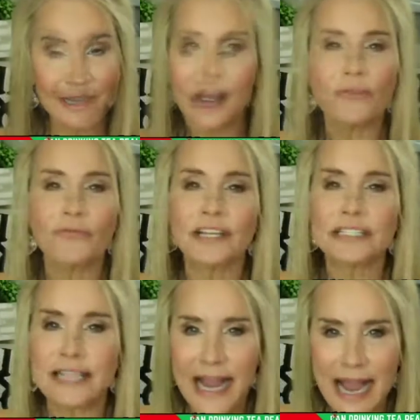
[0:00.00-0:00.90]
Oh,
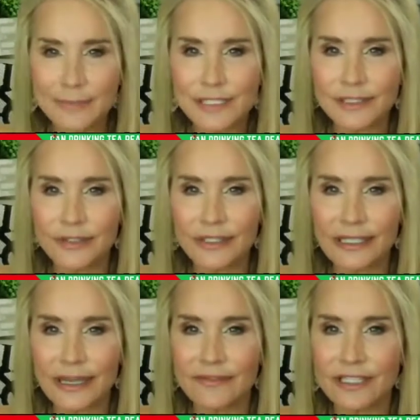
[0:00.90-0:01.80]
friends, I absolutely
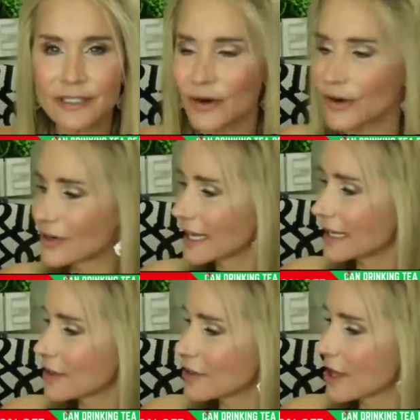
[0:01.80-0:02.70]
love this card, and
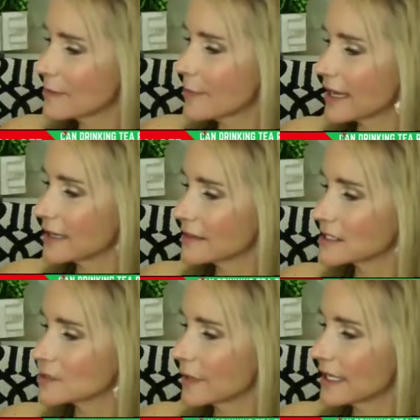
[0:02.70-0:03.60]
I thought about it
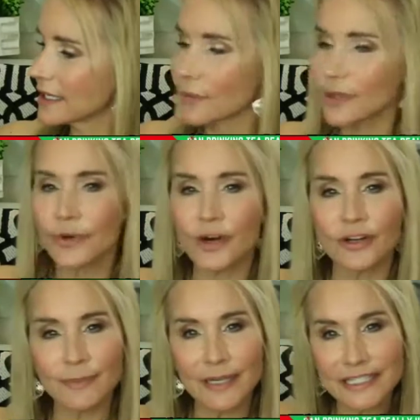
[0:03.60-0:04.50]
this week with
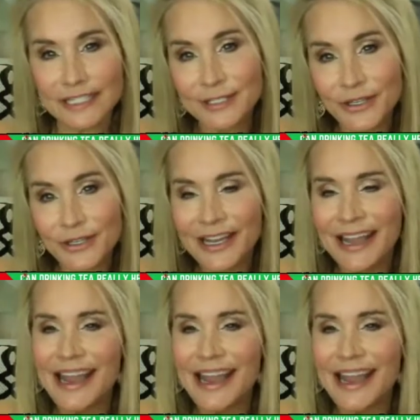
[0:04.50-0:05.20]
regard to my sister.